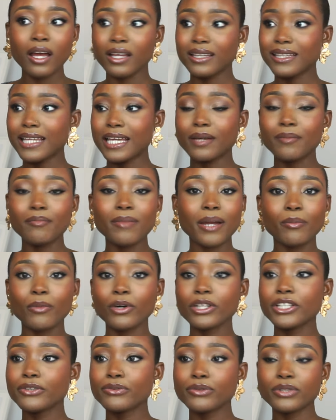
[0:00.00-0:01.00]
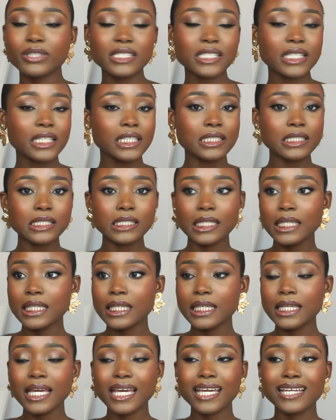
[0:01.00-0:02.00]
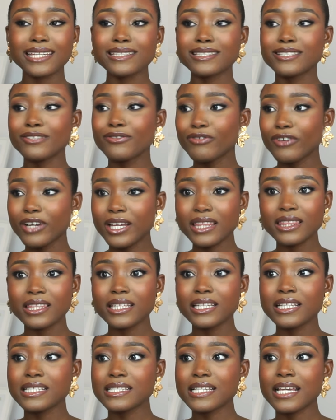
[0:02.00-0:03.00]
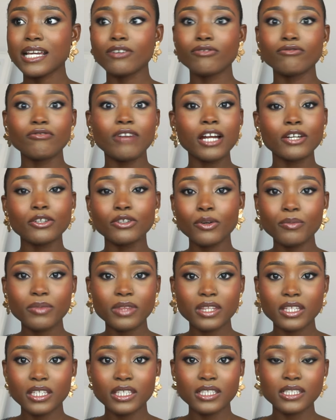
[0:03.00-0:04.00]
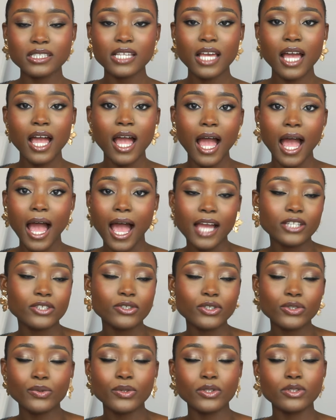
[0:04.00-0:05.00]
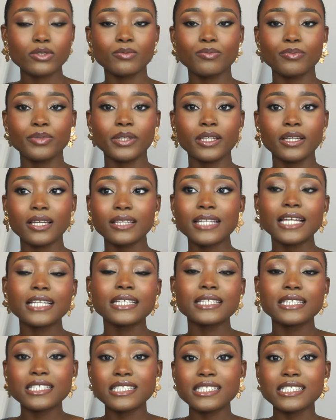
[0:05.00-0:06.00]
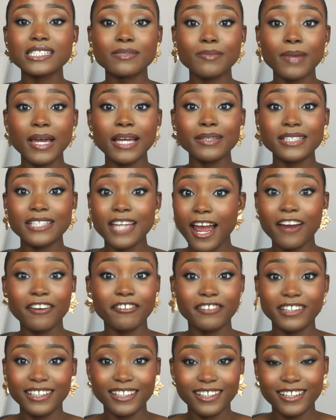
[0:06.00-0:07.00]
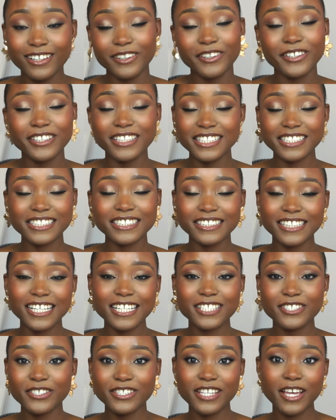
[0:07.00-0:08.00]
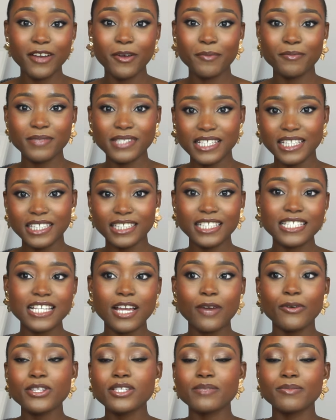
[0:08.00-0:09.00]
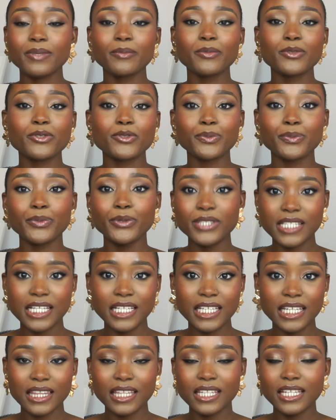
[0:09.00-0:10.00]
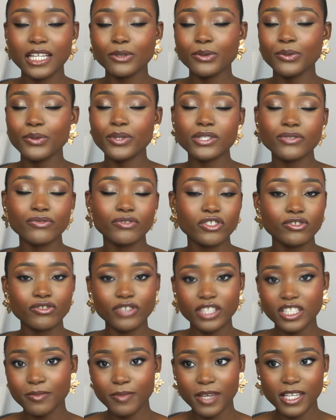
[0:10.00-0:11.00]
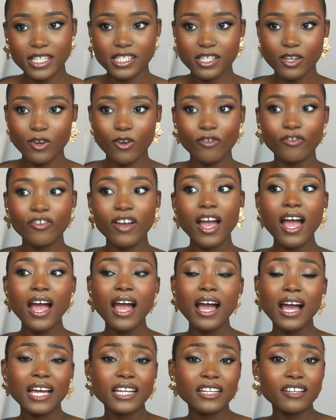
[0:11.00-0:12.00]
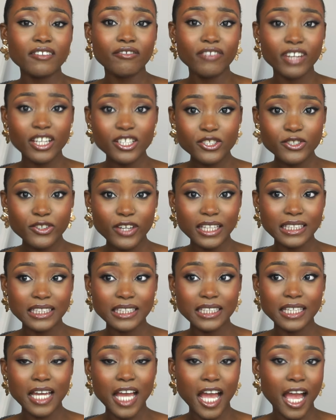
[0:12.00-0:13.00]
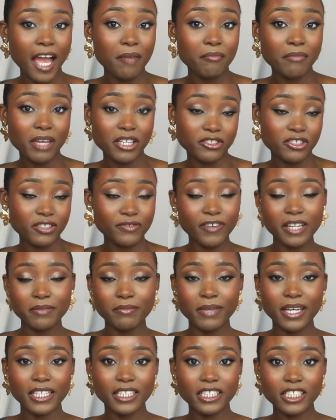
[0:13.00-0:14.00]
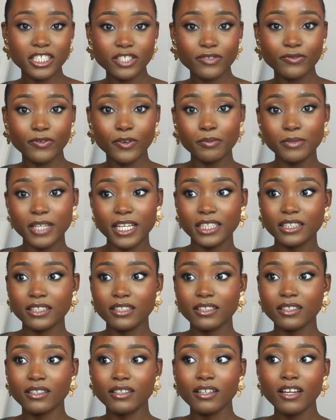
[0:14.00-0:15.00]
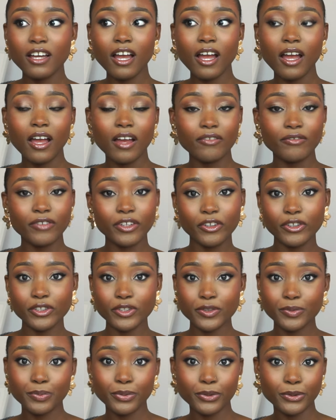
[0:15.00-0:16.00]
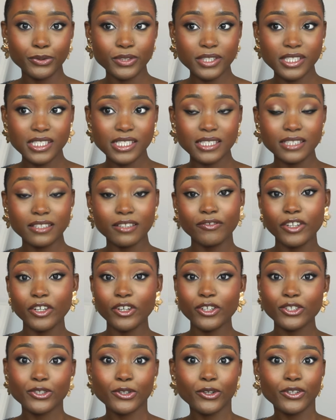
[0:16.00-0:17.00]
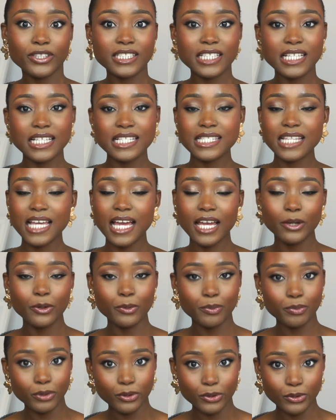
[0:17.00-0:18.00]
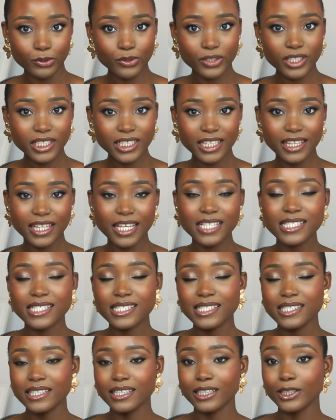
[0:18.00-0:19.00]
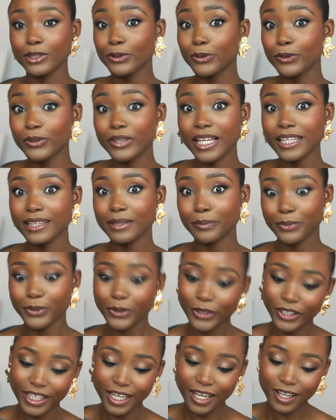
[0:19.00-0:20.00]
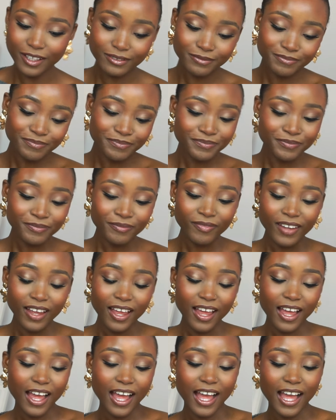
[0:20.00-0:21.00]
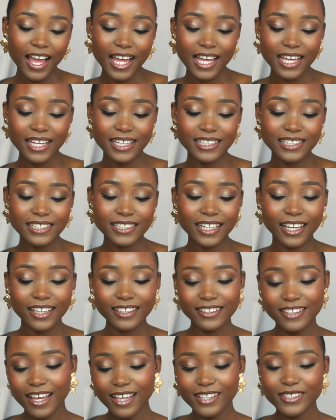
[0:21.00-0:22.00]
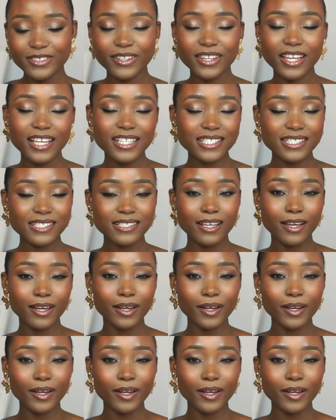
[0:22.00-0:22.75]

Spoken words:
like my morning routine, skincare, different things, like random things. I just want to be, like, this is my diary, honestly. That's just how I'm saying it. I want to be able to post anything. I don't want to restrict myself. And eventually, I might just find my niche from, like, the various posts, the various contents that I upload. That's the goal and the prayer. And yeah, so that's